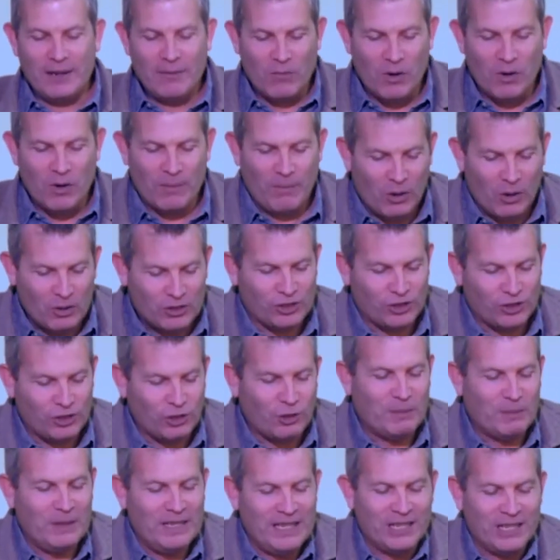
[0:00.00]
my boss
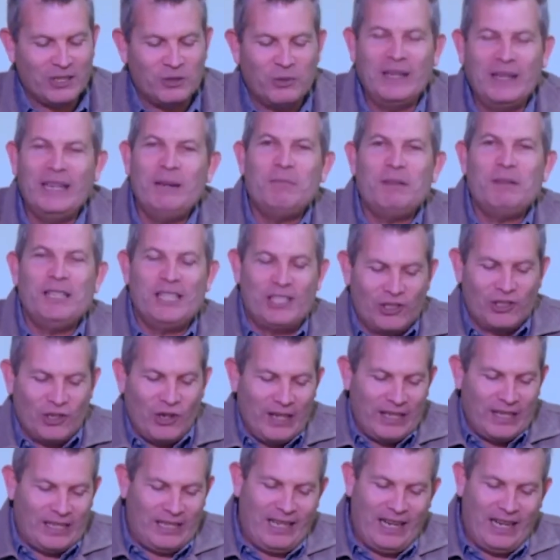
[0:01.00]
took me down to an empty
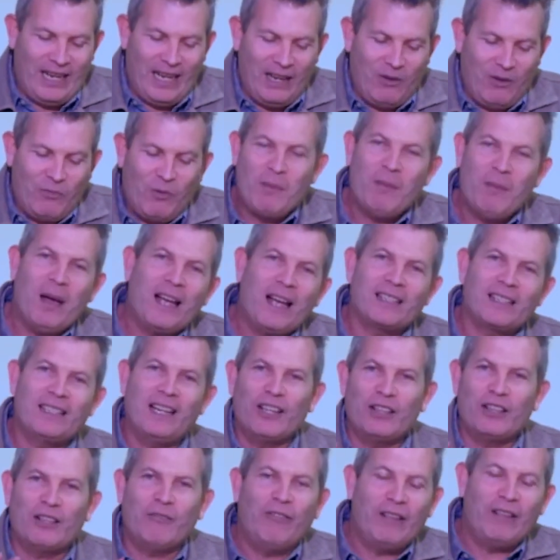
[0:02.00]
site and we marked
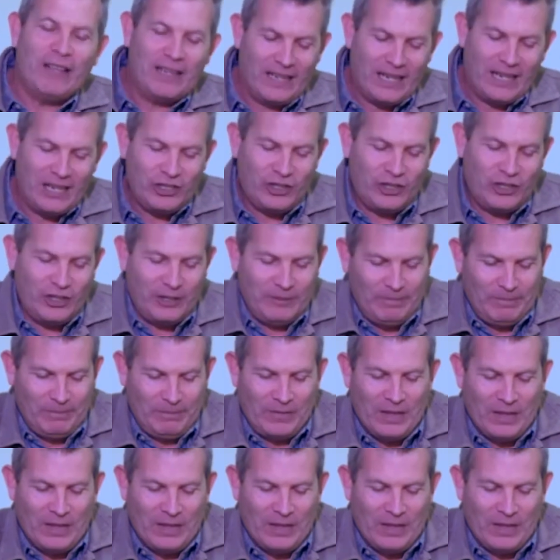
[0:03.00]
out the foundation.